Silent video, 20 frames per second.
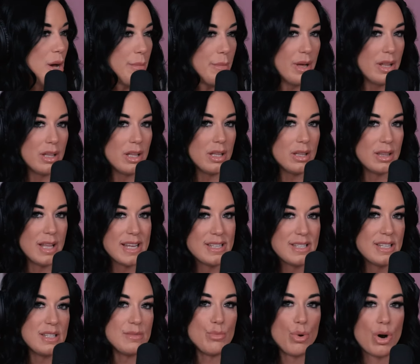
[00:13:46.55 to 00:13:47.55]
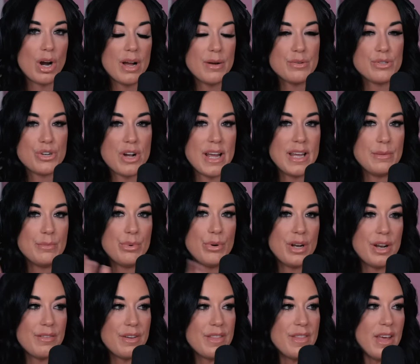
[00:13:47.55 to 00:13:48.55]
But less is more. I would try and
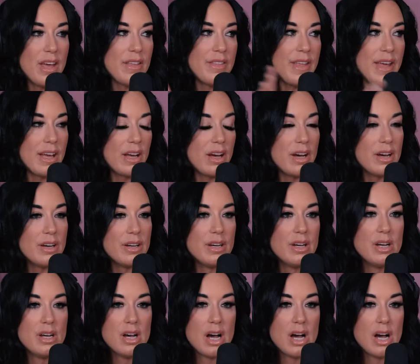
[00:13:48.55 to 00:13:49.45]
put everything in, like, a,